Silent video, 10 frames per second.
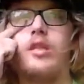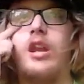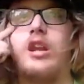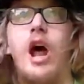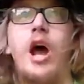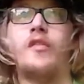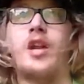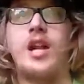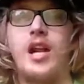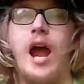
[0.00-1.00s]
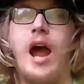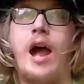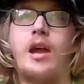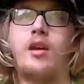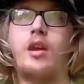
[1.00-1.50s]
the side of his
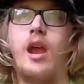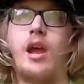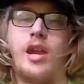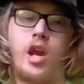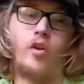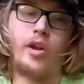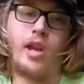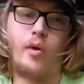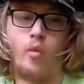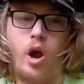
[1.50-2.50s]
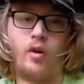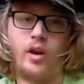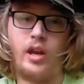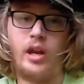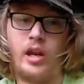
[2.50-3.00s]
shack and killing him while
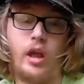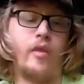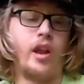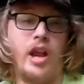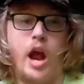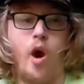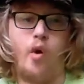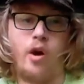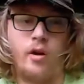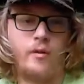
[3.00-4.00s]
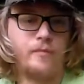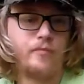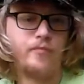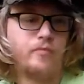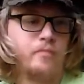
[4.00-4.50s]
he's in the shower.
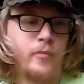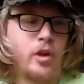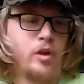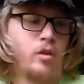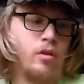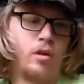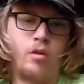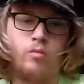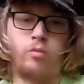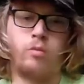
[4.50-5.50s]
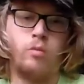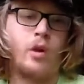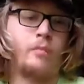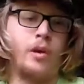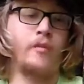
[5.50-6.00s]
A
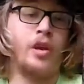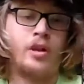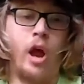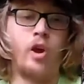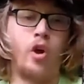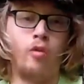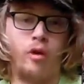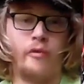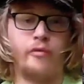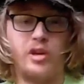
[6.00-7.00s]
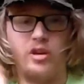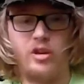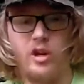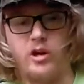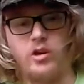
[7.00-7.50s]
little bit of a Psycho reference
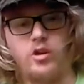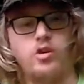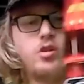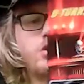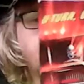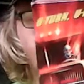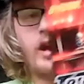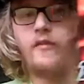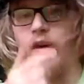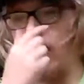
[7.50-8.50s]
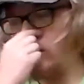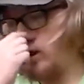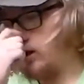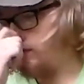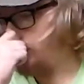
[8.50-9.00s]
there. In fact,
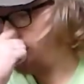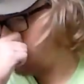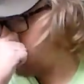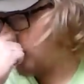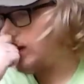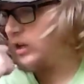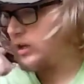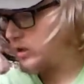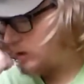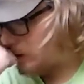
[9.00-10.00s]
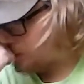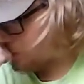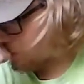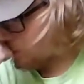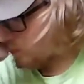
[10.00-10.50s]

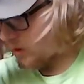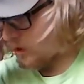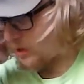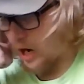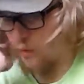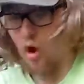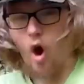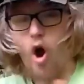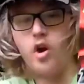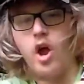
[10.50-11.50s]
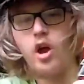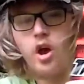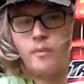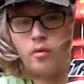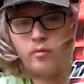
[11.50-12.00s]
now there are a
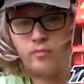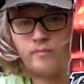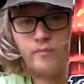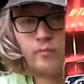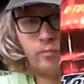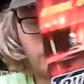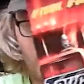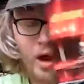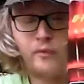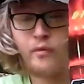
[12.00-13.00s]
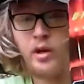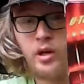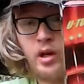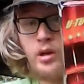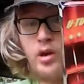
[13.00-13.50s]
couple
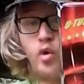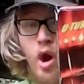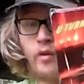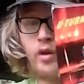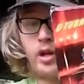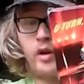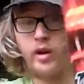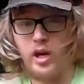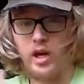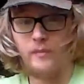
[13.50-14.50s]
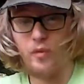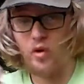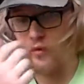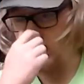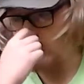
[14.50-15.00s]
references to other Stephen King
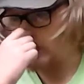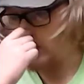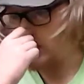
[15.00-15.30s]
movies.